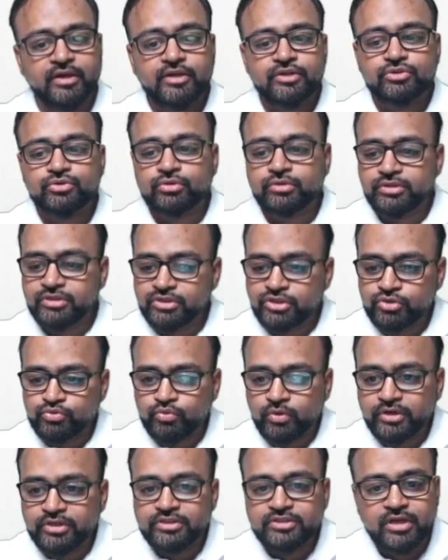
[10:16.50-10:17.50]
So this is
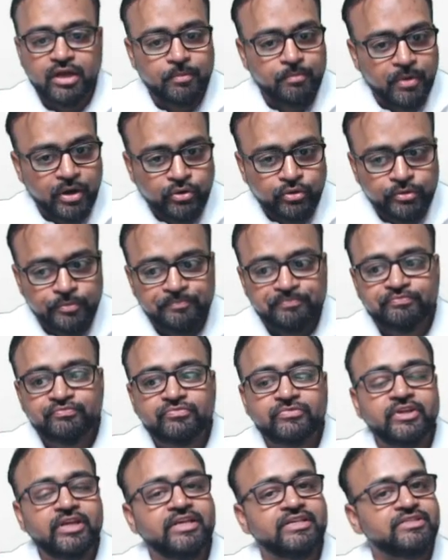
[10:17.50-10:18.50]
what is about
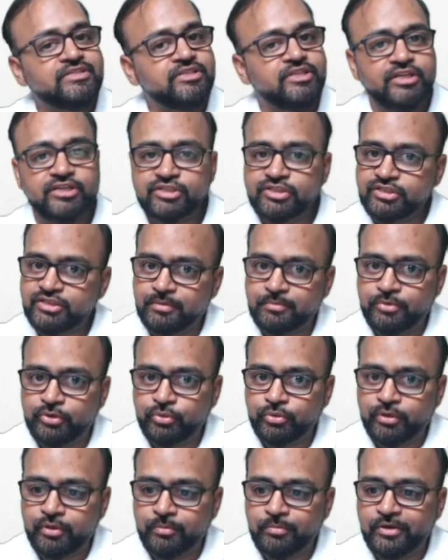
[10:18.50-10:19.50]
SDH,
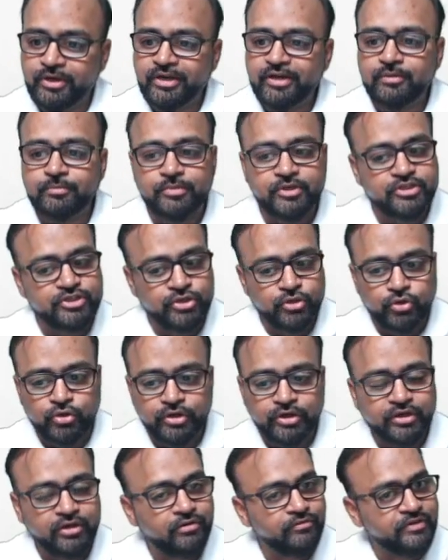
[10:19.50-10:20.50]
subdural bleed, bridging
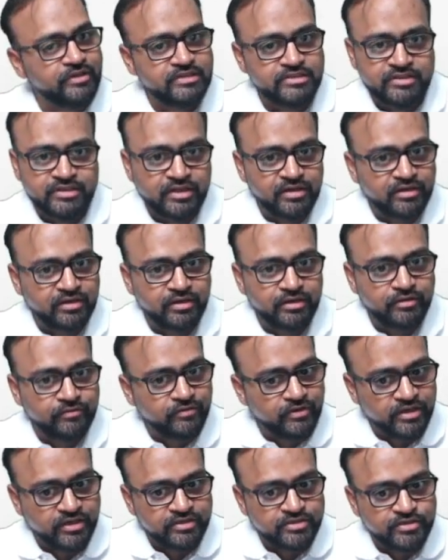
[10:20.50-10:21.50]
cortical veins. They are relatively less